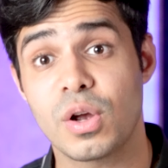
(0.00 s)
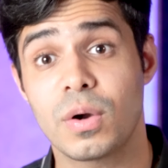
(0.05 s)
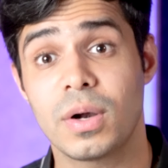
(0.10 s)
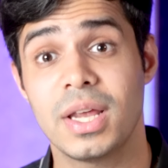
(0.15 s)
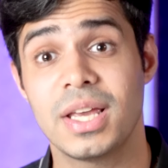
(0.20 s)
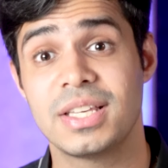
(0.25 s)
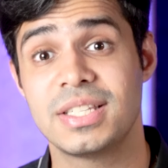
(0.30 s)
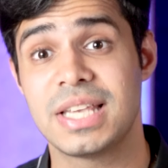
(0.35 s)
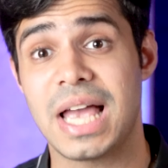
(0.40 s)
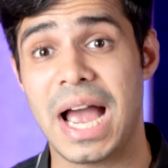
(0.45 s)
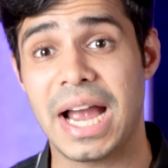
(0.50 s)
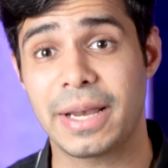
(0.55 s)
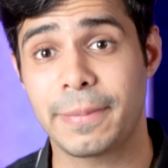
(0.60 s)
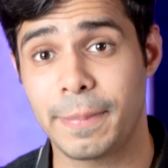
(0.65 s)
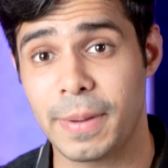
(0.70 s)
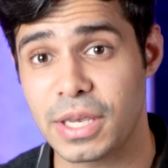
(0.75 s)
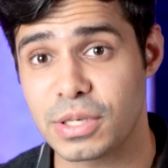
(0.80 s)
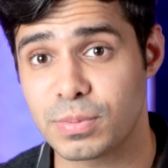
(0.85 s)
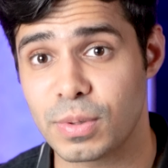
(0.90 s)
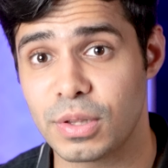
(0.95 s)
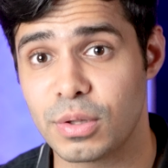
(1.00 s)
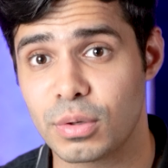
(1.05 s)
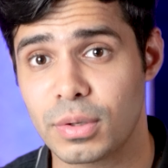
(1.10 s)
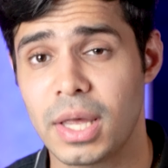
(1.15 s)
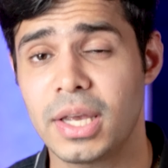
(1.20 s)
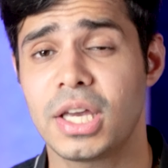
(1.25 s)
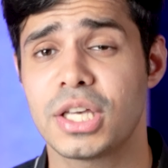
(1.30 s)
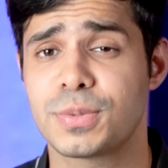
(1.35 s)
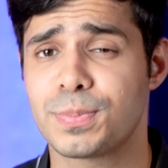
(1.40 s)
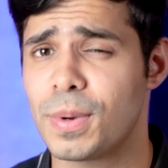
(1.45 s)
your exact page will look
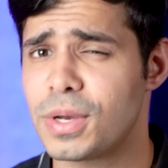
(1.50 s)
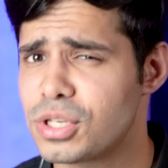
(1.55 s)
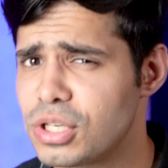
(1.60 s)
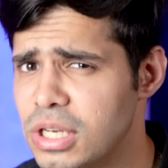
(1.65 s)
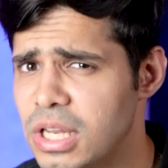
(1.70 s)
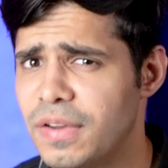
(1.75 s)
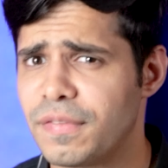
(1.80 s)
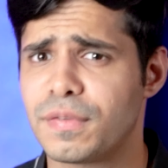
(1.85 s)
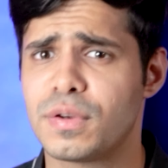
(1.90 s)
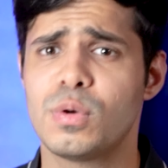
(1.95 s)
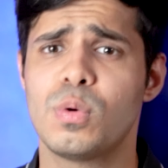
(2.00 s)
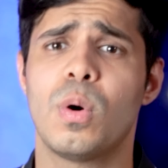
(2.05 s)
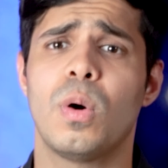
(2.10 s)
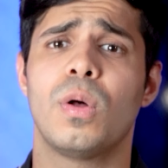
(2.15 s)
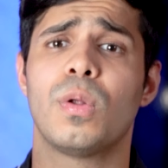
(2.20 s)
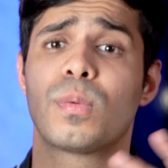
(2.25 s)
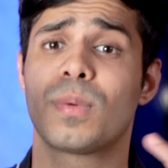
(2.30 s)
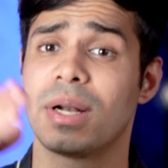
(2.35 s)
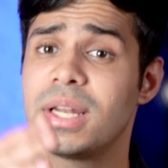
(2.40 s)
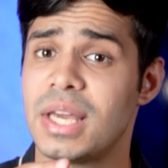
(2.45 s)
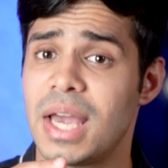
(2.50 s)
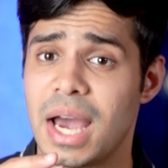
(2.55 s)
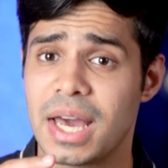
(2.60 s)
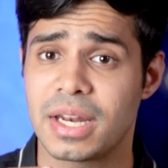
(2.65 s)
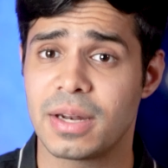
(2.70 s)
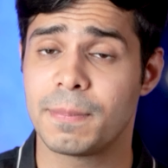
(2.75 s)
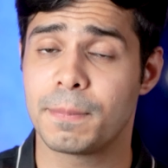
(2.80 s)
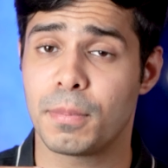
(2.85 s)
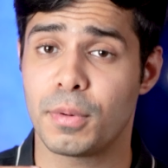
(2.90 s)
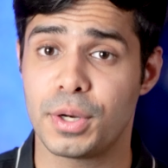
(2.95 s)
like, especially if you already
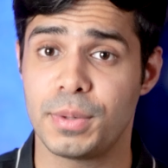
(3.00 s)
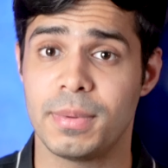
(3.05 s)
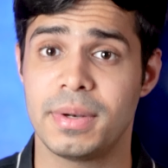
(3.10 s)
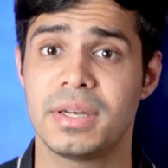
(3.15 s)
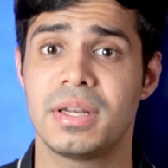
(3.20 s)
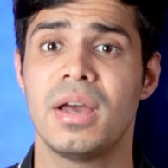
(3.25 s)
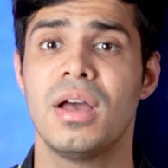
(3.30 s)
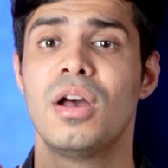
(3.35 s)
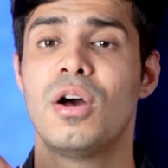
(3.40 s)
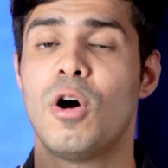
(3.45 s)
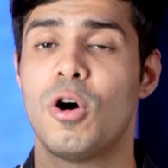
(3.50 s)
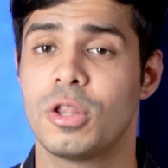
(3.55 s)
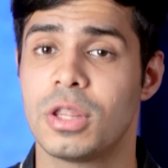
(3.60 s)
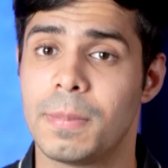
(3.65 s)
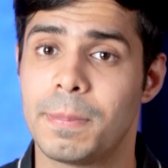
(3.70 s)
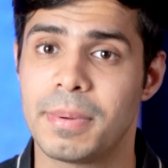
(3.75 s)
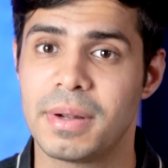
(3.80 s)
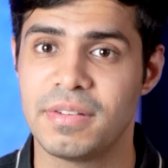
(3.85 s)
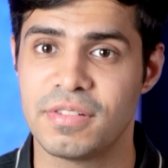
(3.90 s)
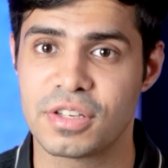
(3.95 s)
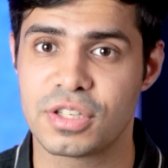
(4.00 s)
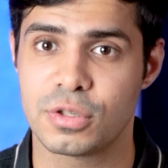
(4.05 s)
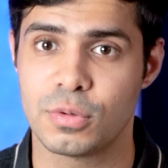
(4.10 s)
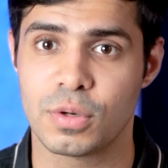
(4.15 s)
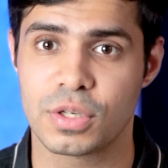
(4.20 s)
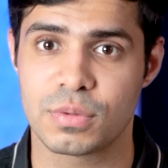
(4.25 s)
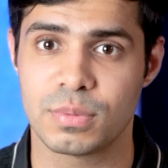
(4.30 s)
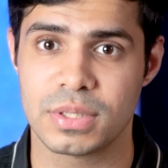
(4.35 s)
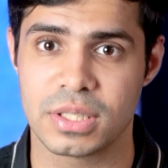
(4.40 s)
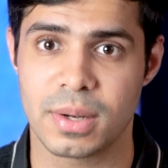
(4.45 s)
had an appointment on the previous
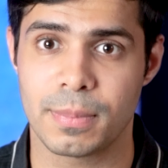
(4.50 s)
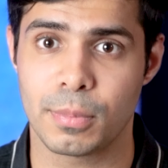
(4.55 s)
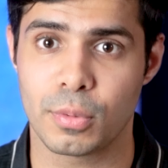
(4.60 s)
US visa